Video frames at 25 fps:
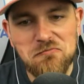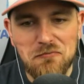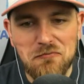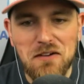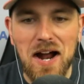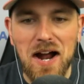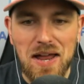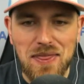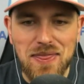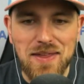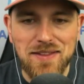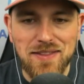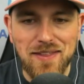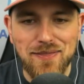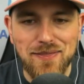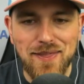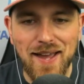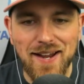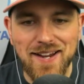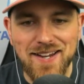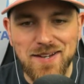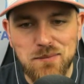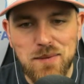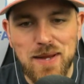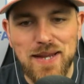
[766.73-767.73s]
I think that
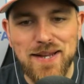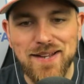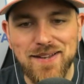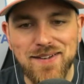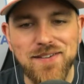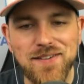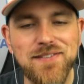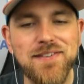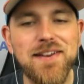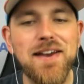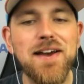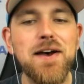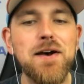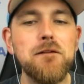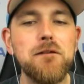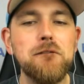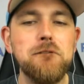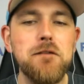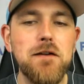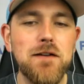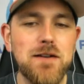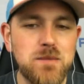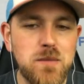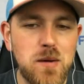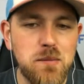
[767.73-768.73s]
that can make us
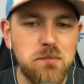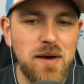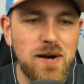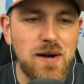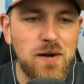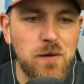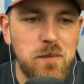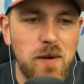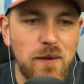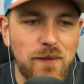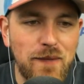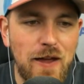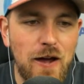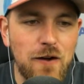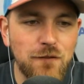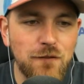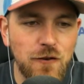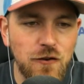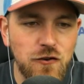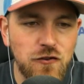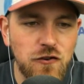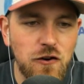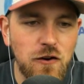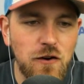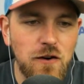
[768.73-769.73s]
feel a bit better about that for
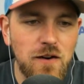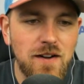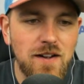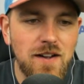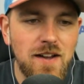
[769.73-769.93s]
sure.